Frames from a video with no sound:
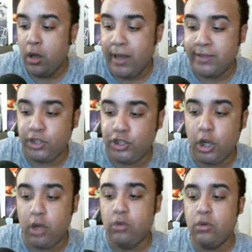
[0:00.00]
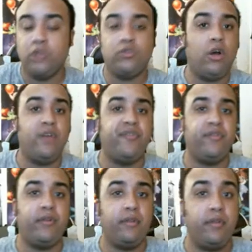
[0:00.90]
as the show goes off
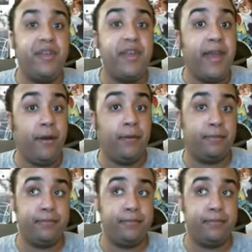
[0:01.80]
the air.